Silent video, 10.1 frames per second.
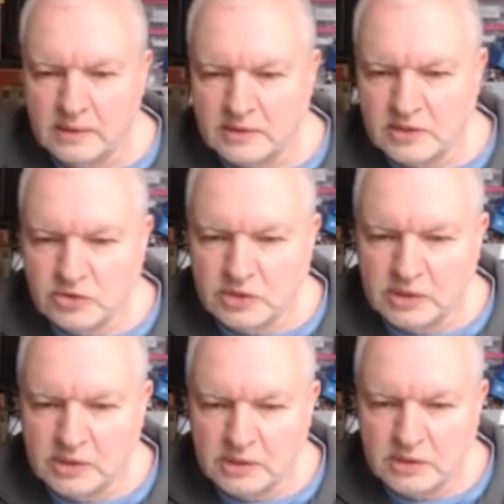That's
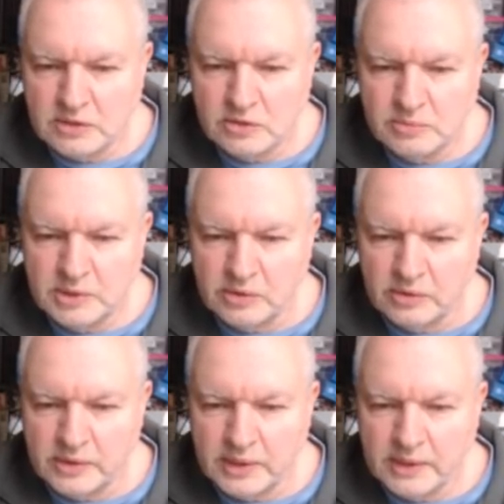interesting. Can I zoom in
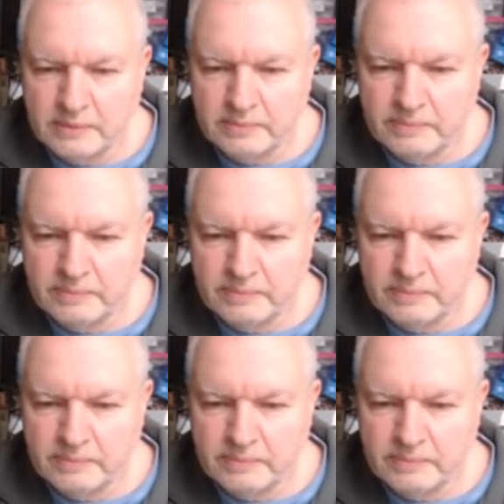on that?